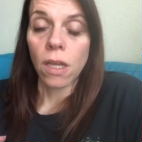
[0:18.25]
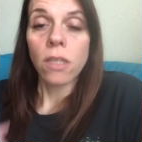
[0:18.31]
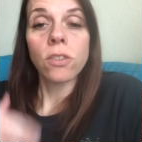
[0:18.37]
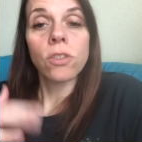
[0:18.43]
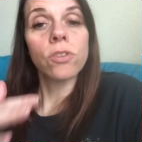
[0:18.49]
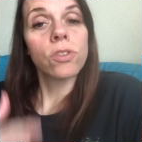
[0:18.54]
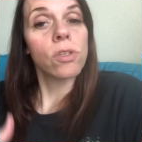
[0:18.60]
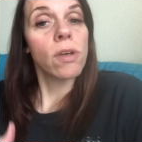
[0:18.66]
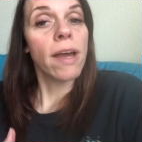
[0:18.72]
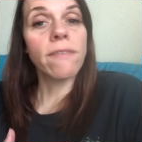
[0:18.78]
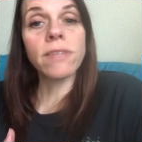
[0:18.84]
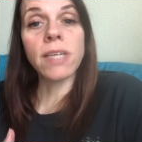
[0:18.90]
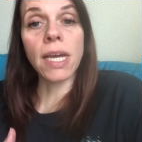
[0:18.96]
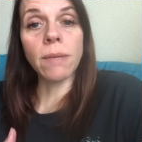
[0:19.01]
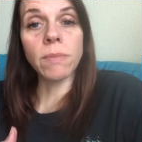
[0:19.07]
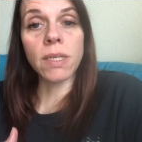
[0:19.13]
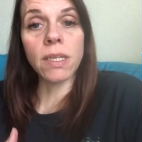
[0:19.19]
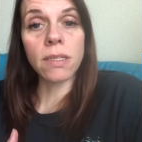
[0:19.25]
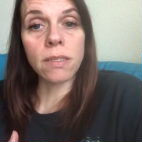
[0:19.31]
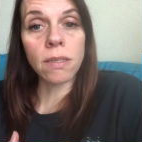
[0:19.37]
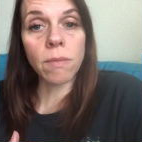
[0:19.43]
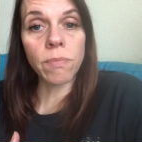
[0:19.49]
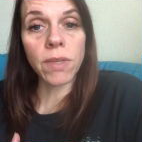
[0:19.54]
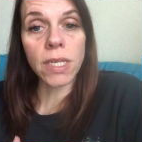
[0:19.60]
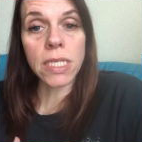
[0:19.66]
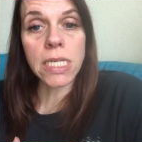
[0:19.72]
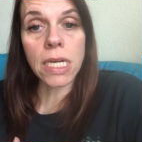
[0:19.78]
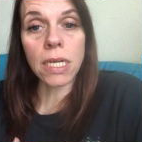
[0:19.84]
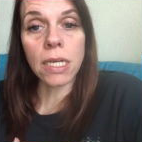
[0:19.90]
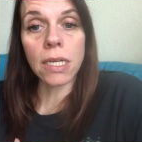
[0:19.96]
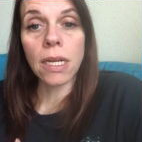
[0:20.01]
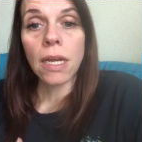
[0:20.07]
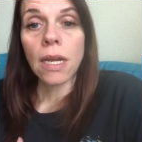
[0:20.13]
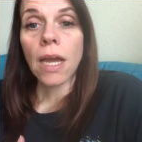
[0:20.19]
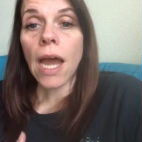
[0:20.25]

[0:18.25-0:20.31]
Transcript: So you still have time to get something done.